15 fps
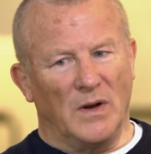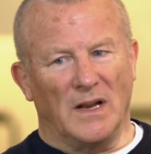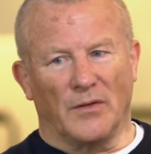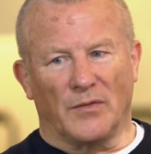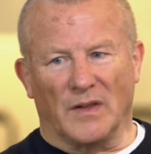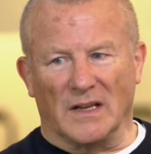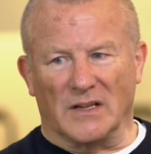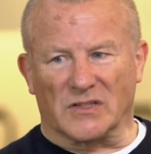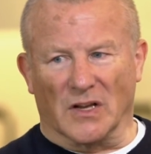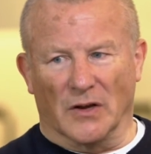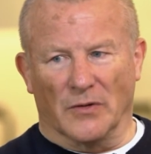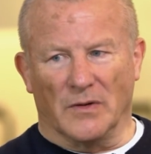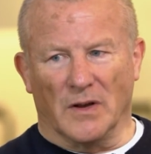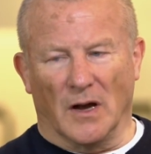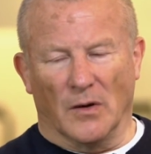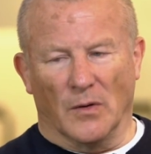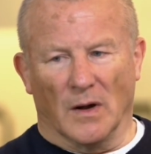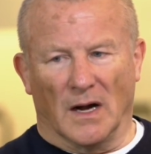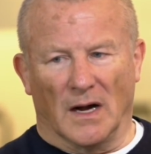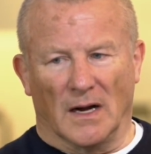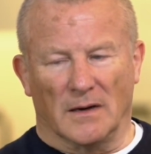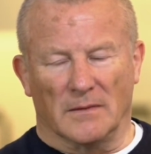We don't think so,
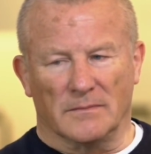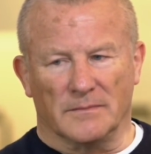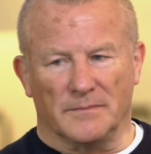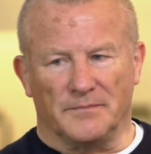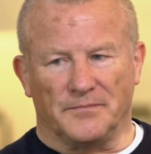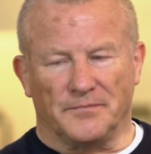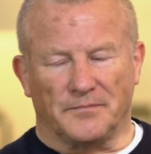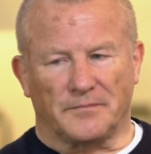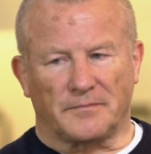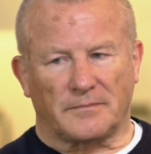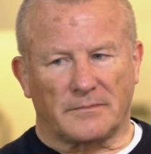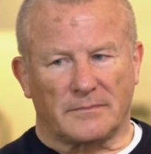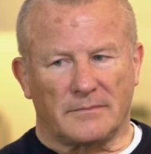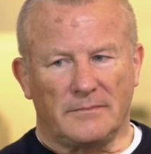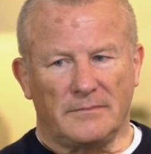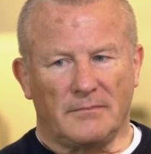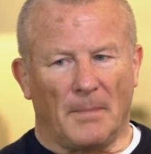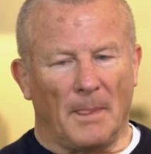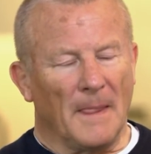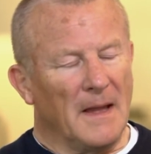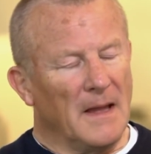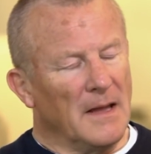no.
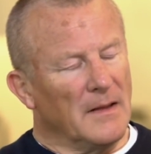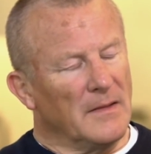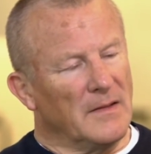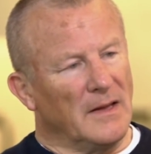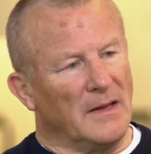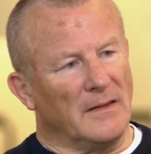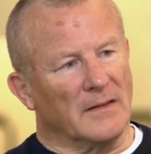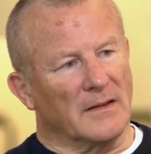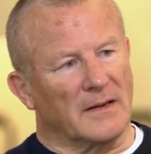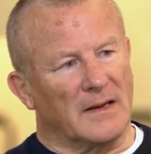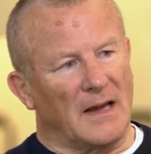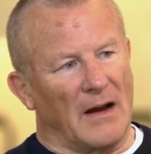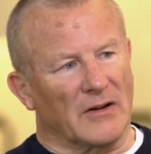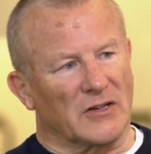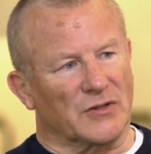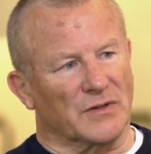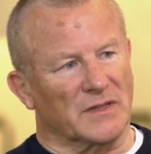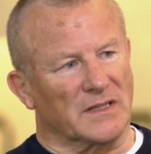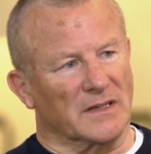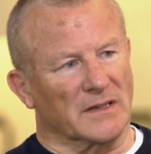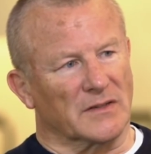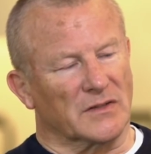The
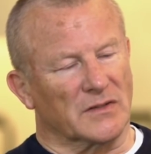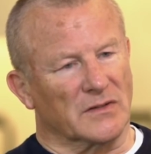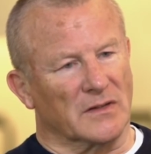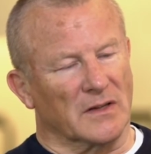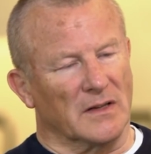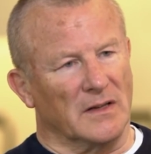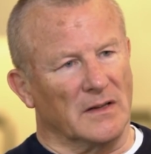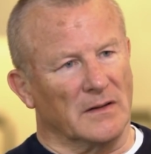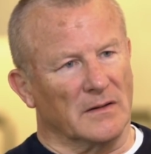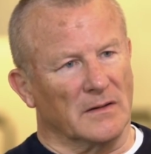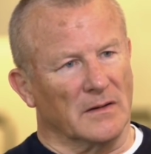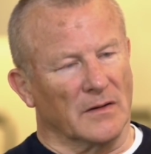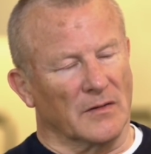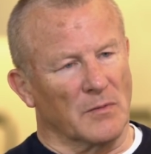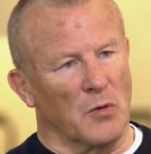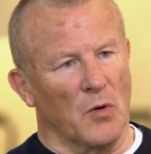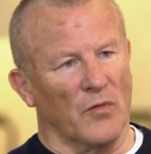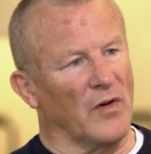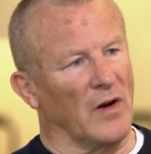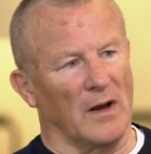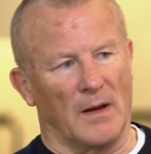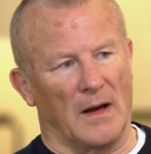characteristics of the
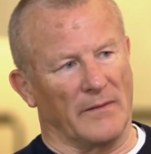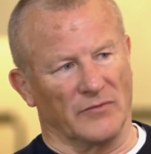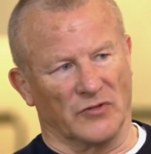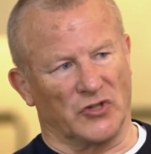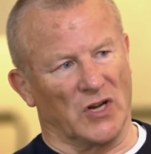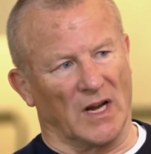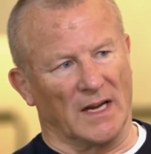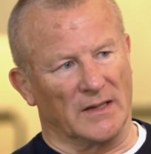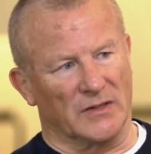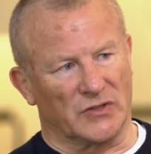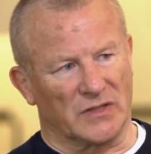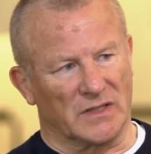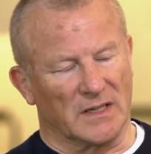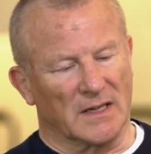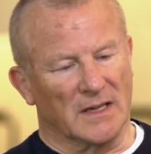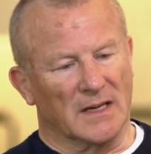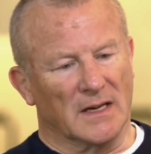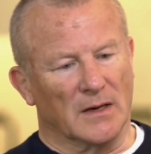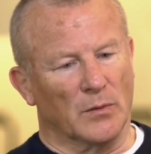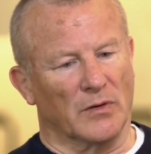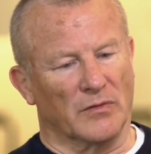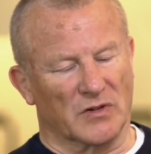portfolio haven't changed
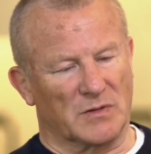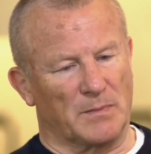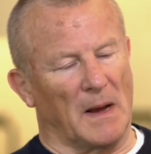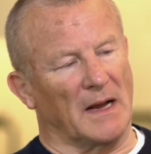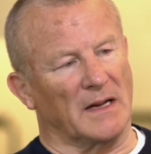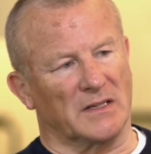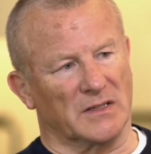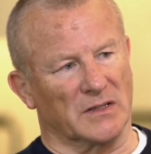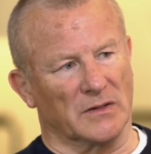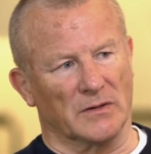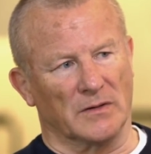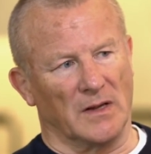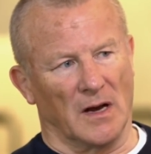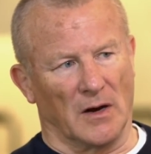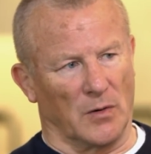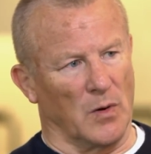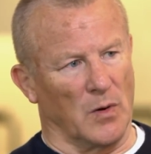with respect to the